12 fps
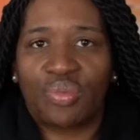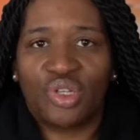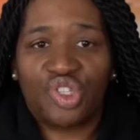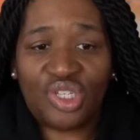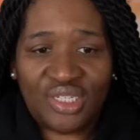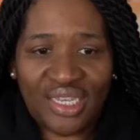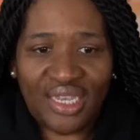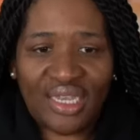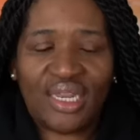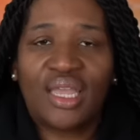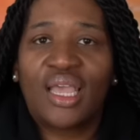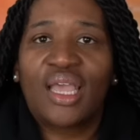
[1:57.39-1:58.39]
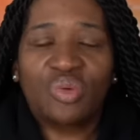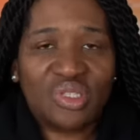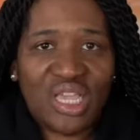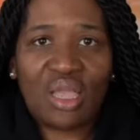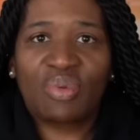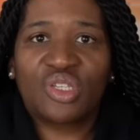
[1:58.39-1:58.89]
And when she did, she
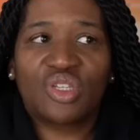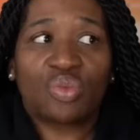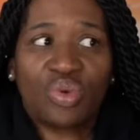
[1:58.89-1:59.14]
was able to